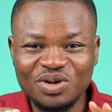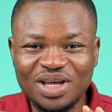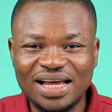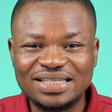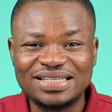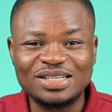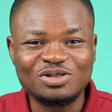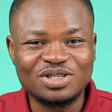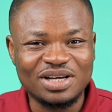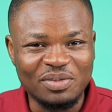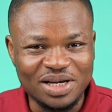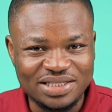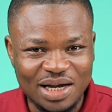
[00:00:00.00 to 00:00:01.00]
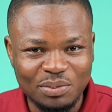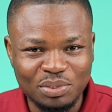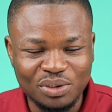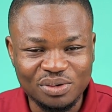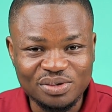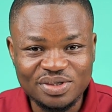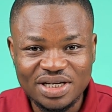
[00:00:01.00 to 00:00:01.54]
we get into some
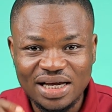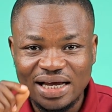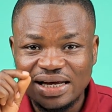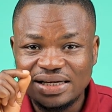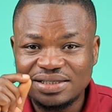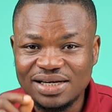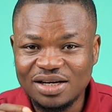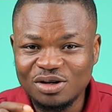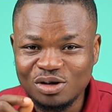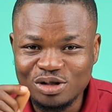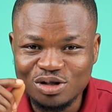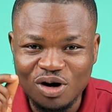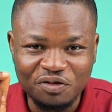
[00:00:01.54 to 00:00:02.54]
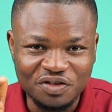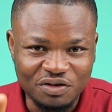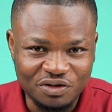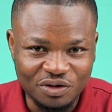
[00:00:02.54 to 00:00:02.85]
examples, take note of the